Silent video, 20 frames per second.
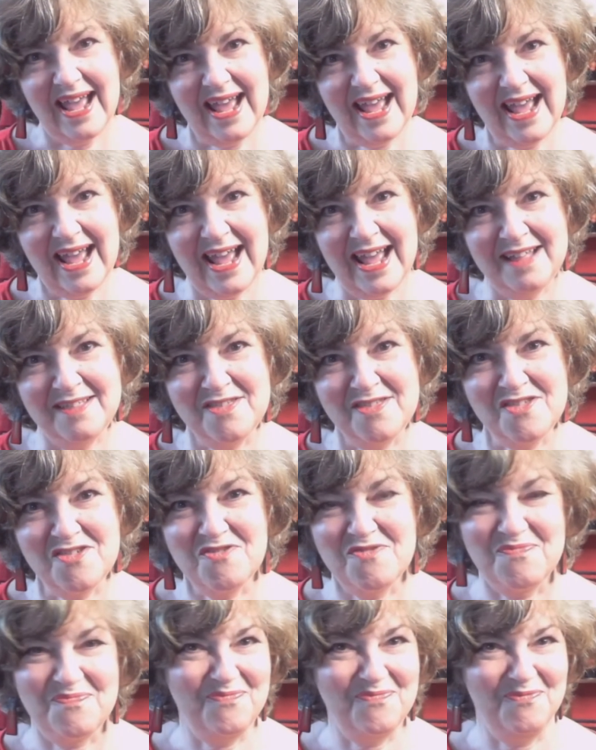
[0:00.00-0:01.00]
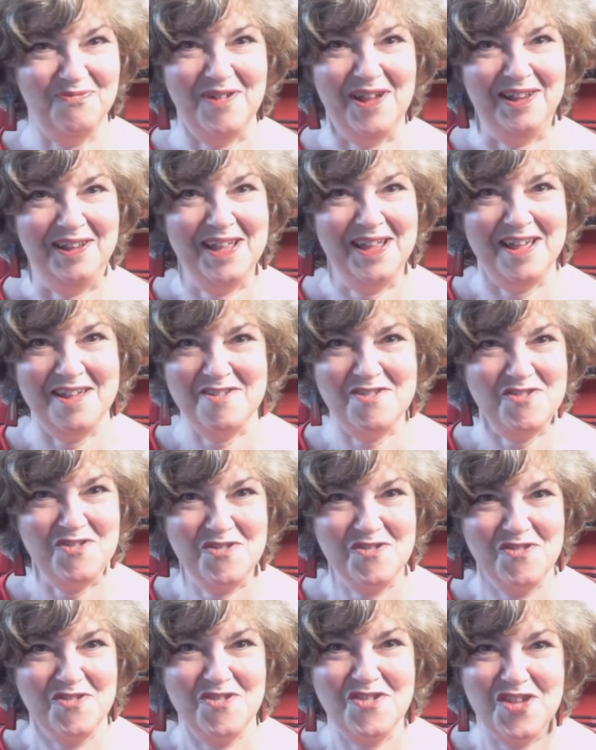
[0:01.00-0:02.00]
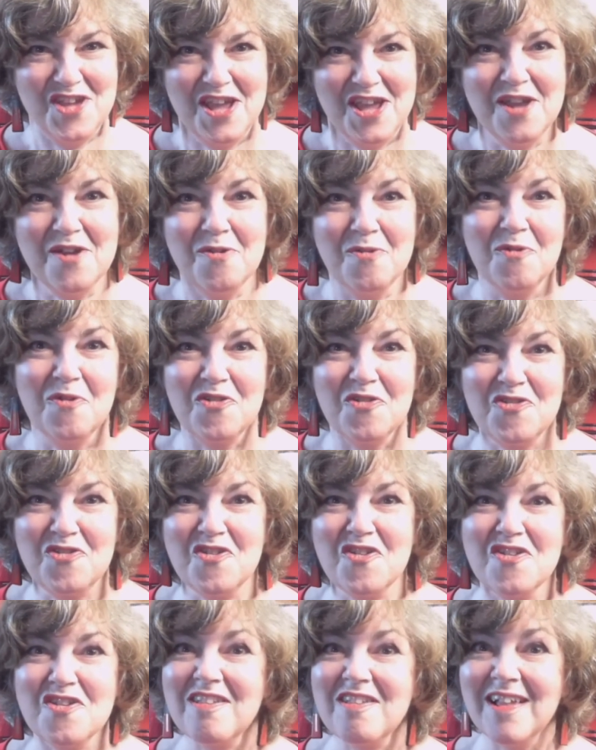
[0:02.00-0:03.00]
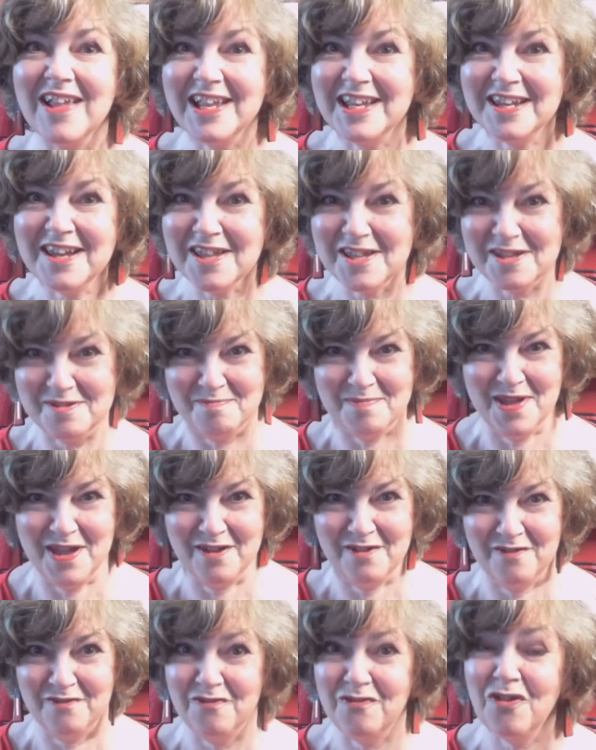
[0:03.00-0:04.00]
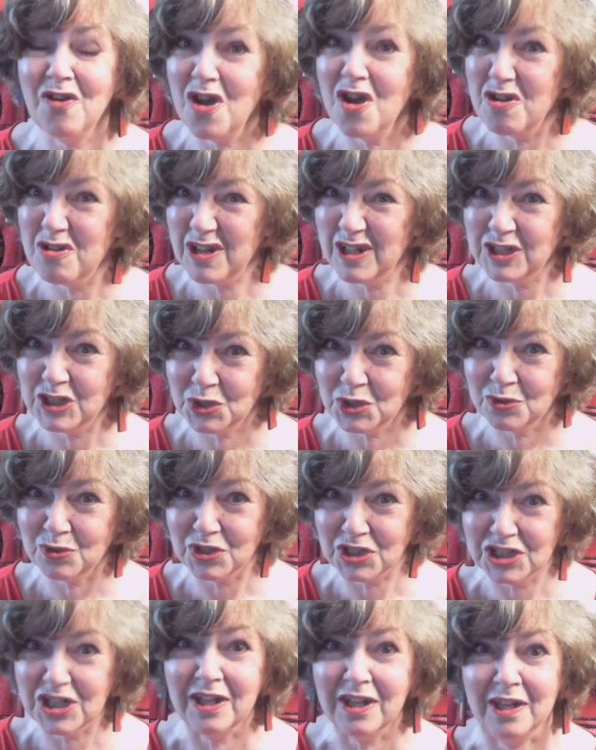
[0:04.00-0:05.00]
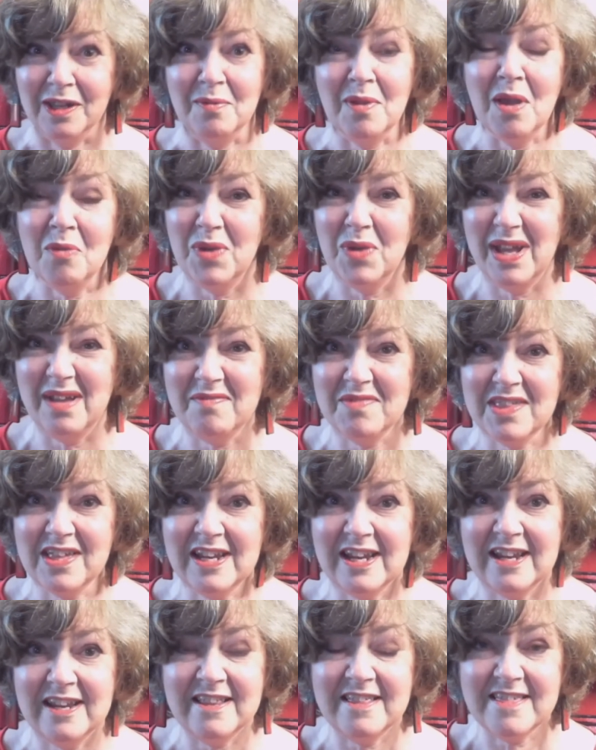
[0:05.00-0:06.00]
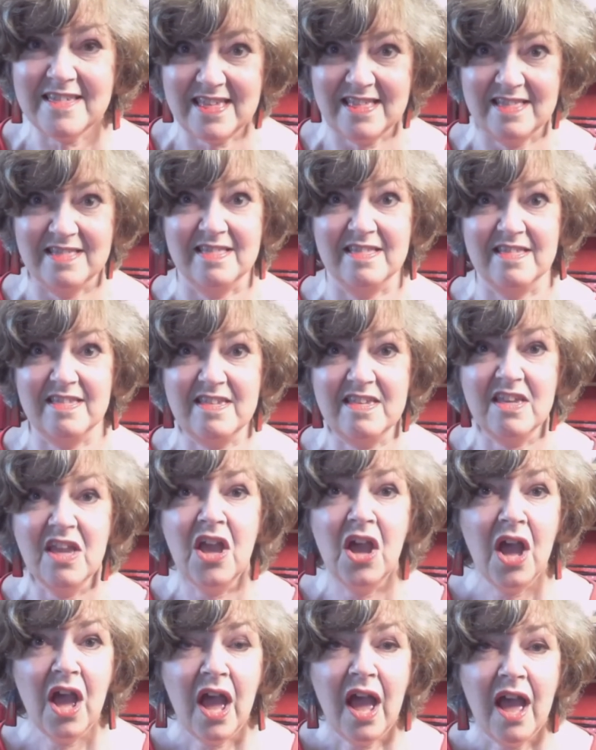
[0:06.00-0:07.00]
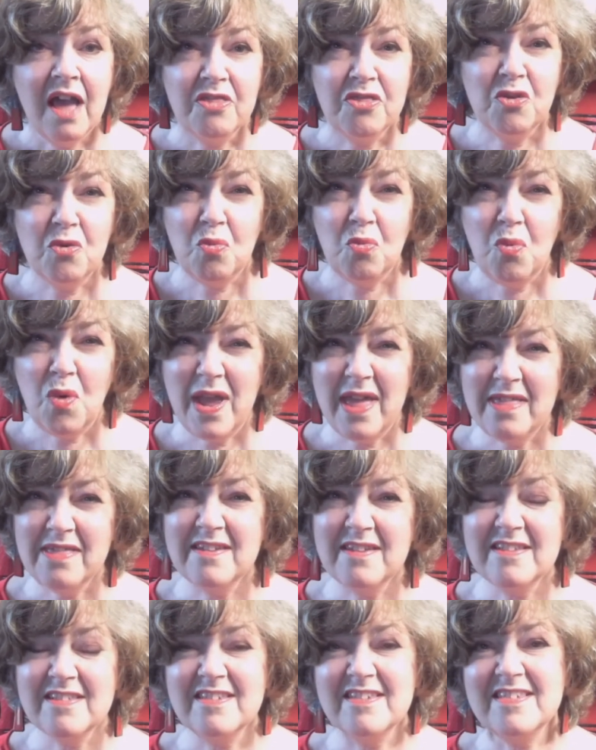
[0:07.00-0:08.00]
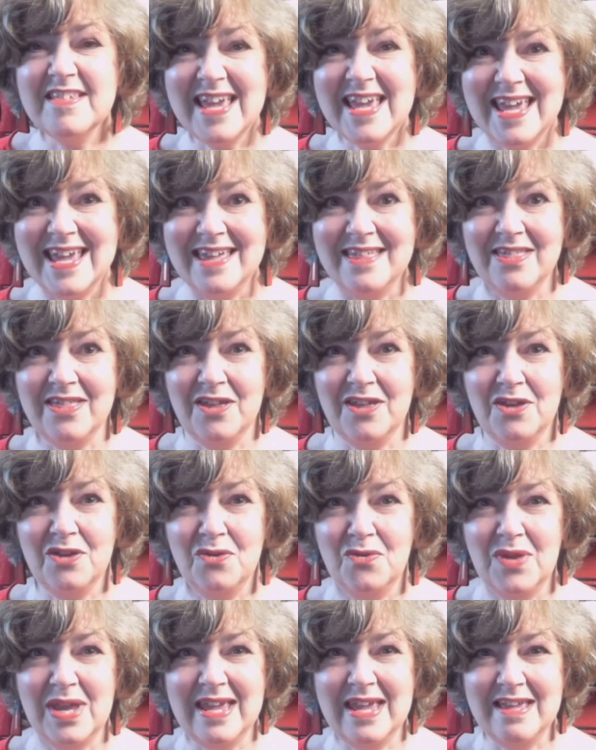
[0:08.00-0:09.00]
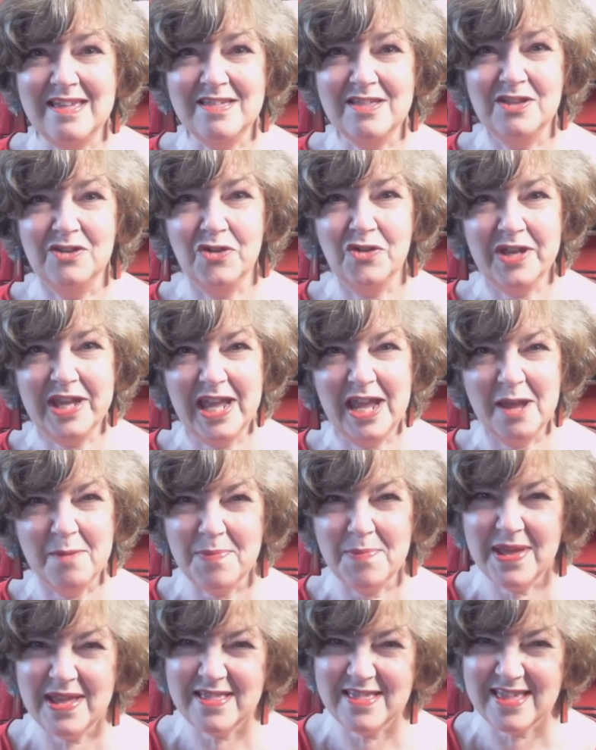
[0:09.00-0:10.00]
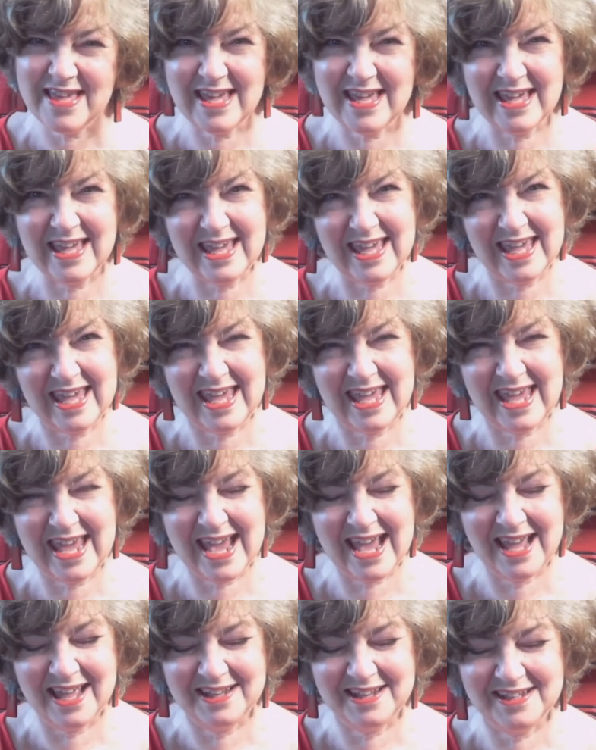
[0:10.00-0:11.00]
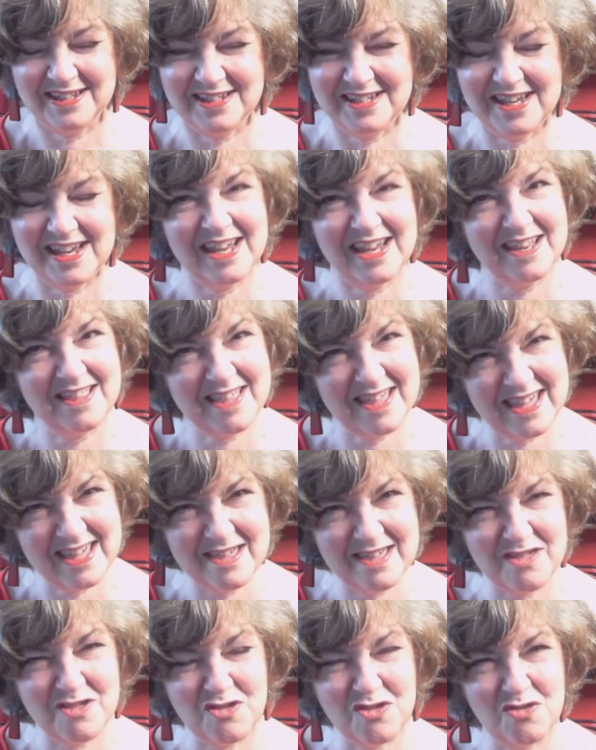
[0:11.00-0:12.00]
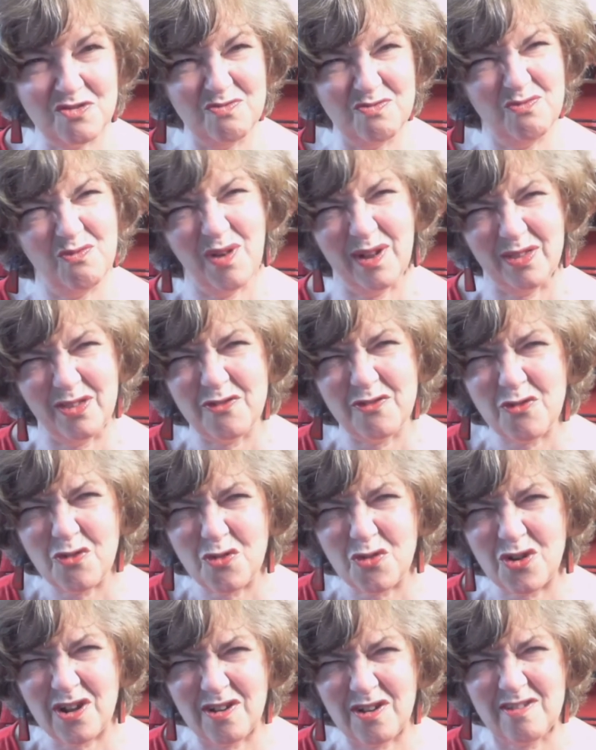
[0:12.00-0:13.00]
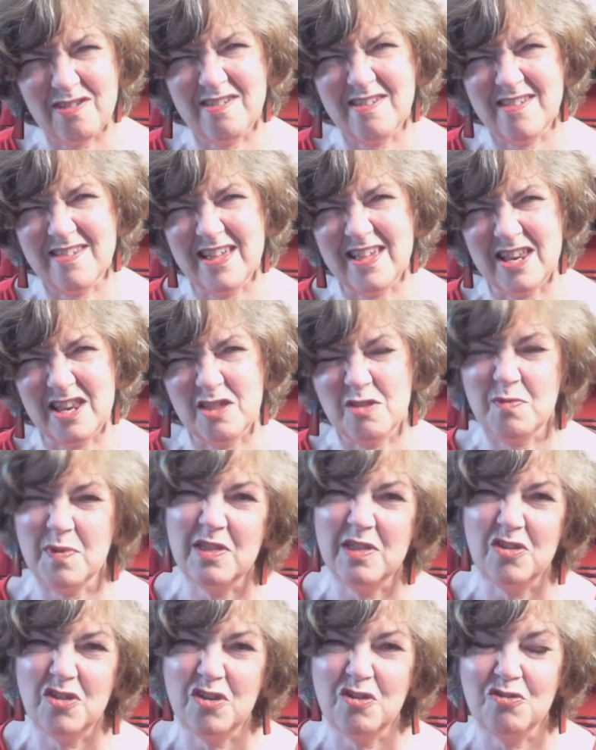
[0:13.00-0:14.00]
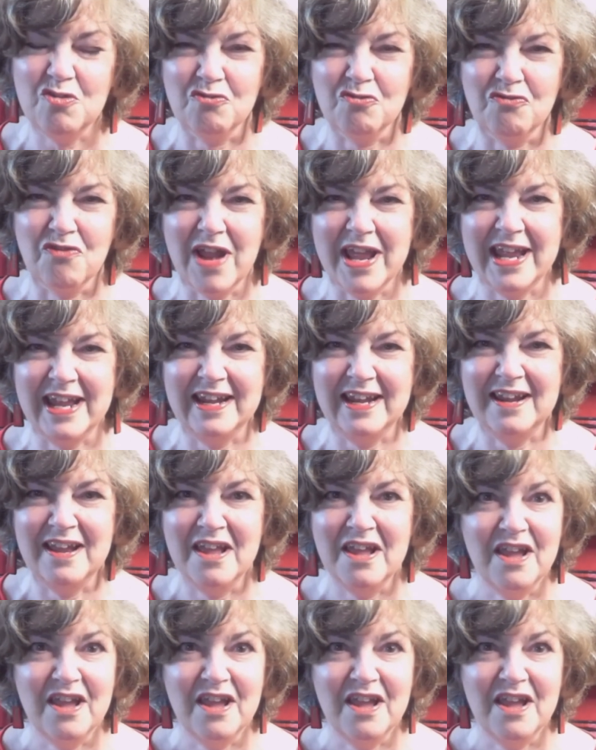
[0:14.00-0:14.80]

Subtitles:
And, well, as you can see, it was a slight nightmare for only a short time, and we haven't had any since. The weather today, though, is looking a bit icky, and it is, well, the forecaster said it's been due to rain